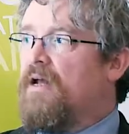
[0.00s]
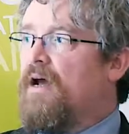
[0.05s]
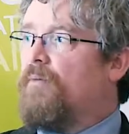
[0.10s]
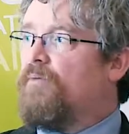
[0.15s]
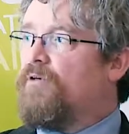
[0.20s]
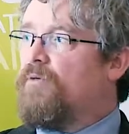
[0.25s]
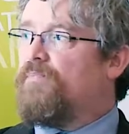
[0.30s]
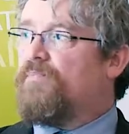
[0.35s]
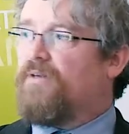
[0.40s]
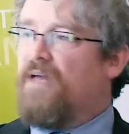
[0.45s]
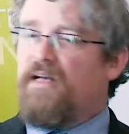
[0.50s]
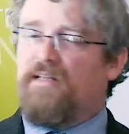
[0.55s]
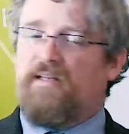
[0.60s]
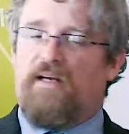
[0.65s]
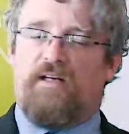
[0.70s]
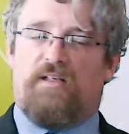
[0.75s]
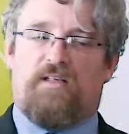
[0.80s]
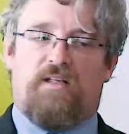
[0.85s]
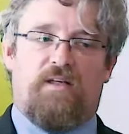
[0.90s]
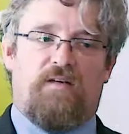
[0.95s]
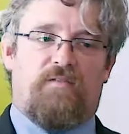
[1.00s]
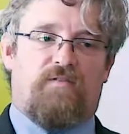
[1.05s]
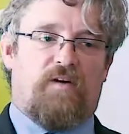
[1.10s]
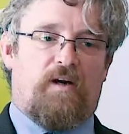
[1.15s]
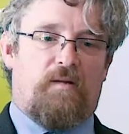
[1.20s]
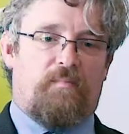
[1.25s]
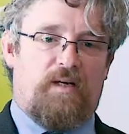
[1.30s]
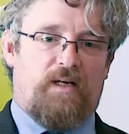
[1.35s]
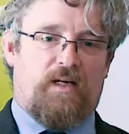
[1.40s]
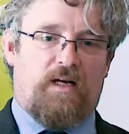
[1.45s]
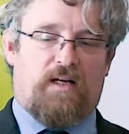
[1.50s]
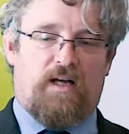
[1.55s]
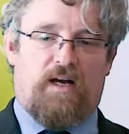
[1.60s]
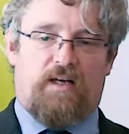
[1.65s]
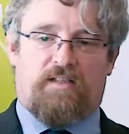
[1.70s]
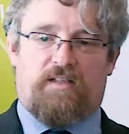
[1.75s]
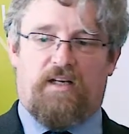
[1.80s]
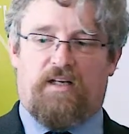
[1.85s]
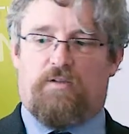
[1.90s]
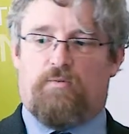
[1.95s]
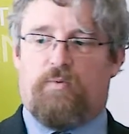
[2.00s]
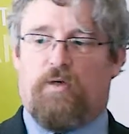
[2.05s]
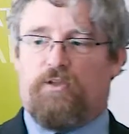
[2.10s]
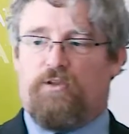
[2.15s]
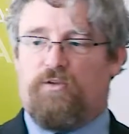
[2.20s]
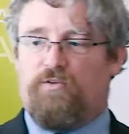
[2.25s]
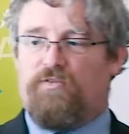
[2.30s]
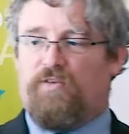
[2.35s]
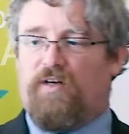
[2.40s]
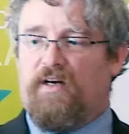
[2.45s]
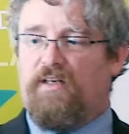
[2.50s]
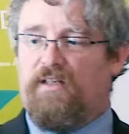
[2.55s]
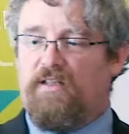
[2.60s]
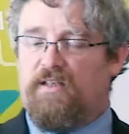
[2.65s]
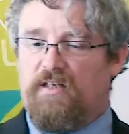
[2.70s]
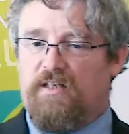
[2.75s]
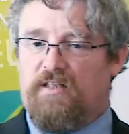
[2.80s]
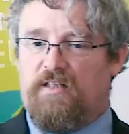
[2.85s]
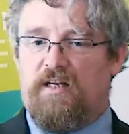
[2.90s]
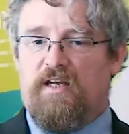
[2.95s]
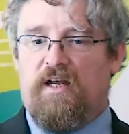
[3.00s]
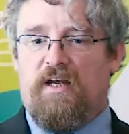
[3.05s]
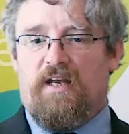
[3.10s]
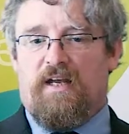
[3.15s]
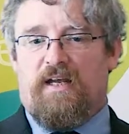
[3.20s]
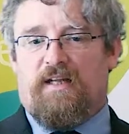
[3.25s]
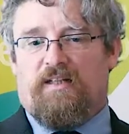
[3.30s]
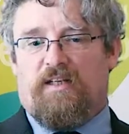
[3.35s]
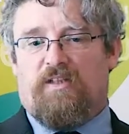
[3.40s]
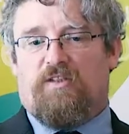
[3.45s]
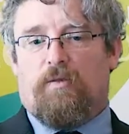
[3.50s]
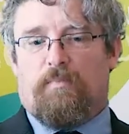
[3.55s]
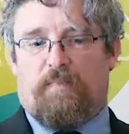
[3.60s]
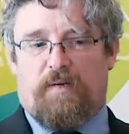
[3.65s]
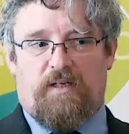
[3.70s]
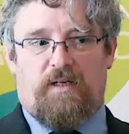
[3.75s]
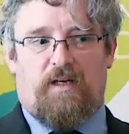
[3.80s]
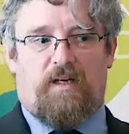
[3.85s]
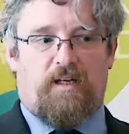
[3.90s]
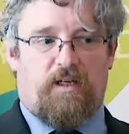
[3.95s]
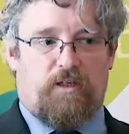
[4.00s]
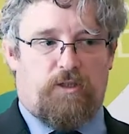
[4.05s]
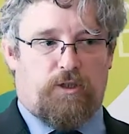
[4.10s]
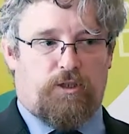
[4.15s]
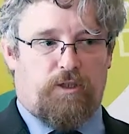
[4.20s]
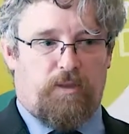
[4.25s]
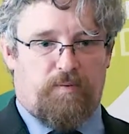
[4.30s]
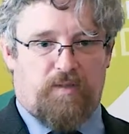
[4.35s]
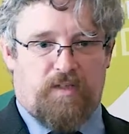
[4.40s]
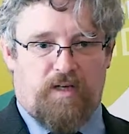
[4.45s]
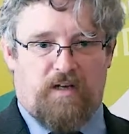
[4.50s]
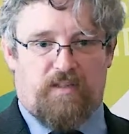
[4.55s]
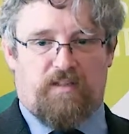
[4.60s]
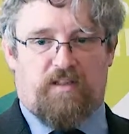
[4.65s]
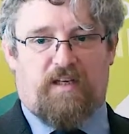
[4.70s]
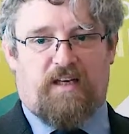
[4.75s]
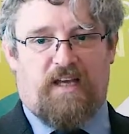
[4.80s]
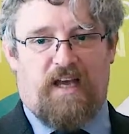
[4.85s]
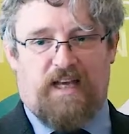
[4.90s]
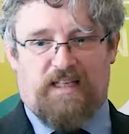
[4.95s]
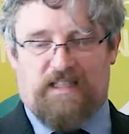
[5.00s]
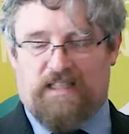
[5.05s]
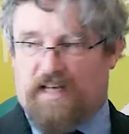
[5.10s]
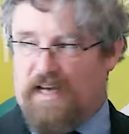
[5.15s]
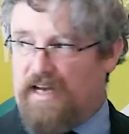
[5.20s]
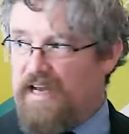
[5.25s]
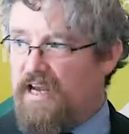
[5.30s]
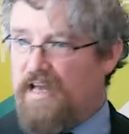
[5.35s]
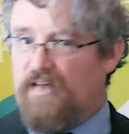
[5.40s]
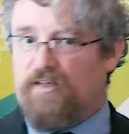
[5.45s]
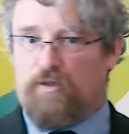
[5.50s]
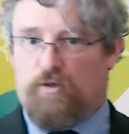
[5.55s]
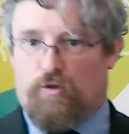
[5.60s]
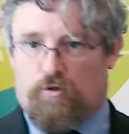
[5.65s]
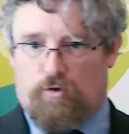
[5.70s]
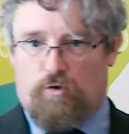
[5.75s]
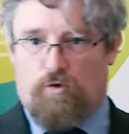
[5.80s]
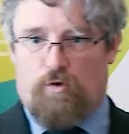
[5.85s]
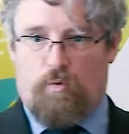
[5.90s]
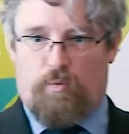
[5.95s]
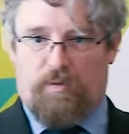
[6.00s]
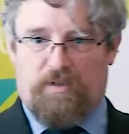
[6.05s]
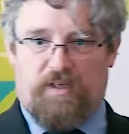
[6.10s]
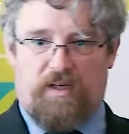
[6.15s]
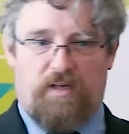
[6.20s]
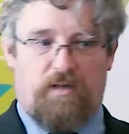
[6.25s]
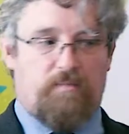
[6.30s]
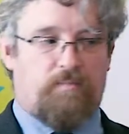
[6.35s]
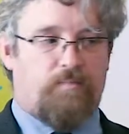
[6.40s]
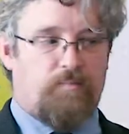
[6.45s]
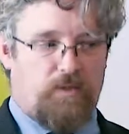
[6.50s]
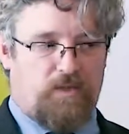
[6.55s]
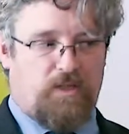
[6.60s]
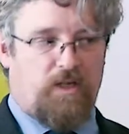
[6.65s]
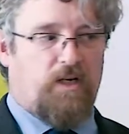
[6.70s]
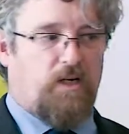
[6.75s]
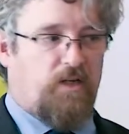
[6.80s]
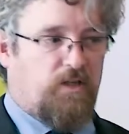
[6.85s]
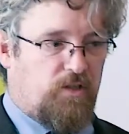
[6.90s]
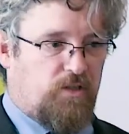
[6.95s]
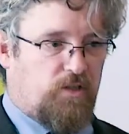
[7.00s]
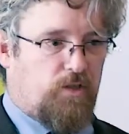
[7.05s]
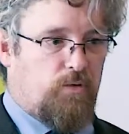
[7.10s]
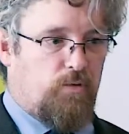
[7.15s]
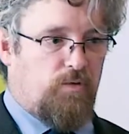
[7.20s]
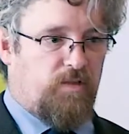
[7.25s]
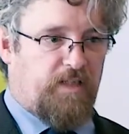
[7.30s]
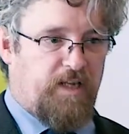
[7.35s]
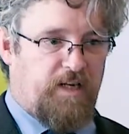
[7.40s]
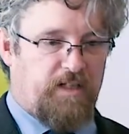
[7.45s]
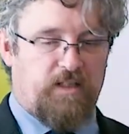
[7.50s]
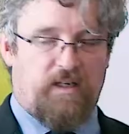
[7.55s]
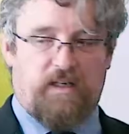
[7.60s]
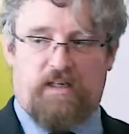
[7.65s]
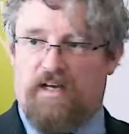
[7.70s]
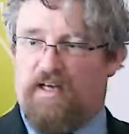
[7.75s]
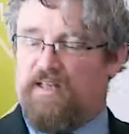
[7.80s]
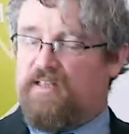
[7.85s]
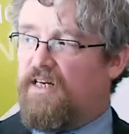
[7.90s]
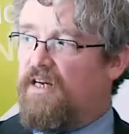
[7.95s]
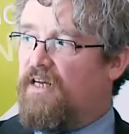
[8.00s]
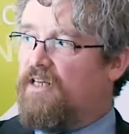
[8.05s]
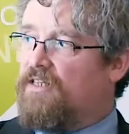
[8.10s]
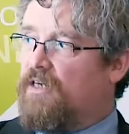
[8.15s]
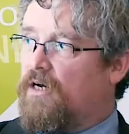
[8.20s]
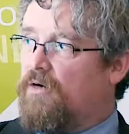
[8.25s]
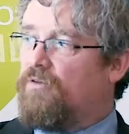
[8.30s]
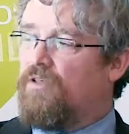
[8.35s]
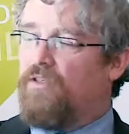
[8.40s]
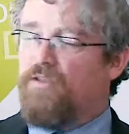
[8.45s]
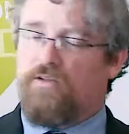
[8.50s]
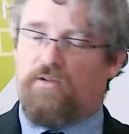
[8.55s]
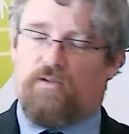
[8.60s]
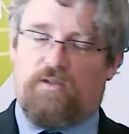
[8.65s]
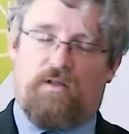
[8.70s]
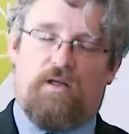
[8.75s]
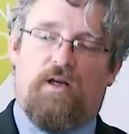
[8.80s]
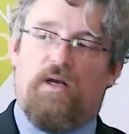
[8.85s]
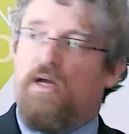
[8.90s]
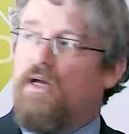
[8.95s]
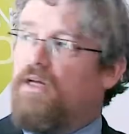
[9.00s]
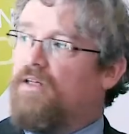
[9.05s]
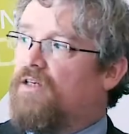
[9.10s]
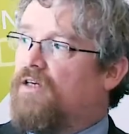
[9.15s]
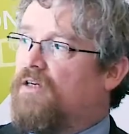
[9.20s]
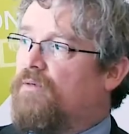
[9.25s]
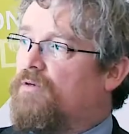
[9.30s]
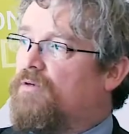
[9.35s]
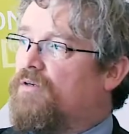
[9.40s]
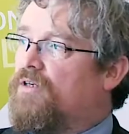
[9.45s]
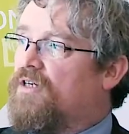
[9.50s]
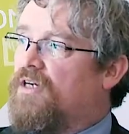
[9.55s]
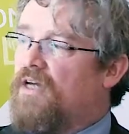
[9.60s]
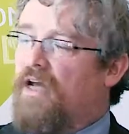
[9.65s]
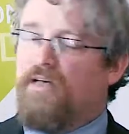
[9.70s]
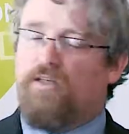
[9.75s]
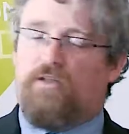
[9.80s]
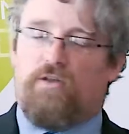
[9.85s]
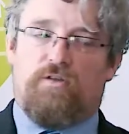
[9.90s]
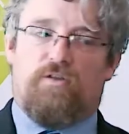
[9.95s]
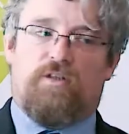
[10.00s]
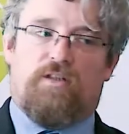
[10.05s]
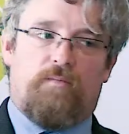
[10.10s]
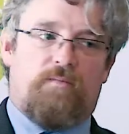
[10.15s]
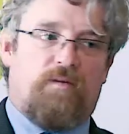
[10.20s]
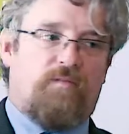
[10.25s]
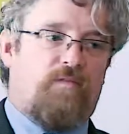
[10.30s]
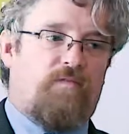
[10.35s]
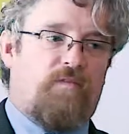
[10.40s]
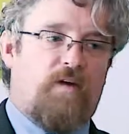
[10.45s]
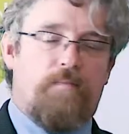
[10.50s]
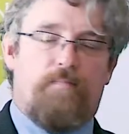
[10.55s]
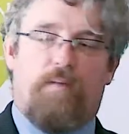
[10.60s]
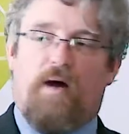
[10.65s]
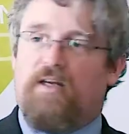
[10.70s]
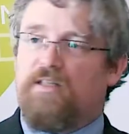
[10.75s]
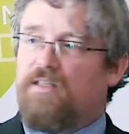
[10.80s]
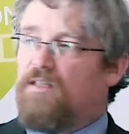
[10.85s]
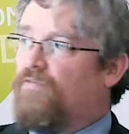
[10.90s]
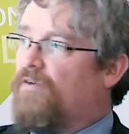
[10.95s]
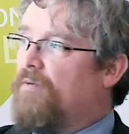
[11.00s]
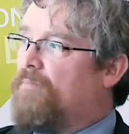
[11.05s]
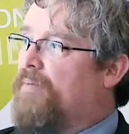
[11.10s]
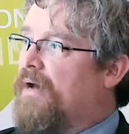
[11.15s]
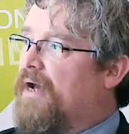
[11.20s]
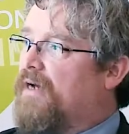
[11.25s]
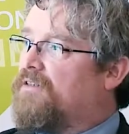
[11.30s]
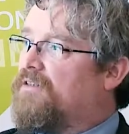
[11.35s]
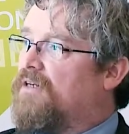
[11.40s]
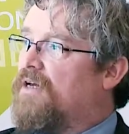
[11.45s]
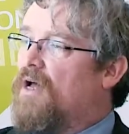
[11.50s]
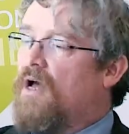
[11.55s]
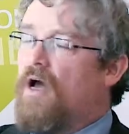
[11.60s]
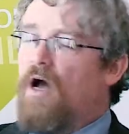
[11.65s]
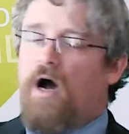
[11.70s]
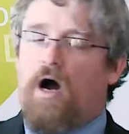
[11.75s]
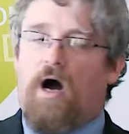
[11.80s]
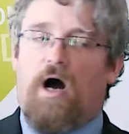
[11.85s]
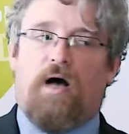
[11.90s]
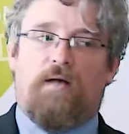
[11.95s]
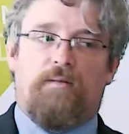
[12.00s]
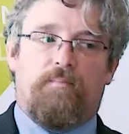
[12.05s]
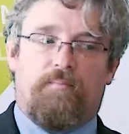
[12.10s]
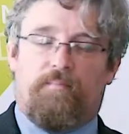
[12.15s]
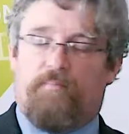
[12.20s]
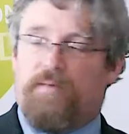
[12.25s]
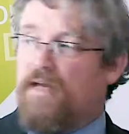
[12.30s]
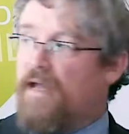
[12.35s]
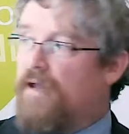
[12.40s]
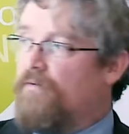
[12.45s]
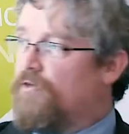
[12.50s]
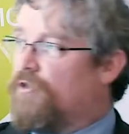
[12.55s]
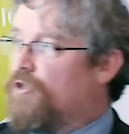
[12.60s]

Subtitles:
And when you take that into the environmental context, what you find is this opinion leadership starts to cascade and grow within particularly the school setting and cascades out into the community and does seem to have a very positive impact on behaviour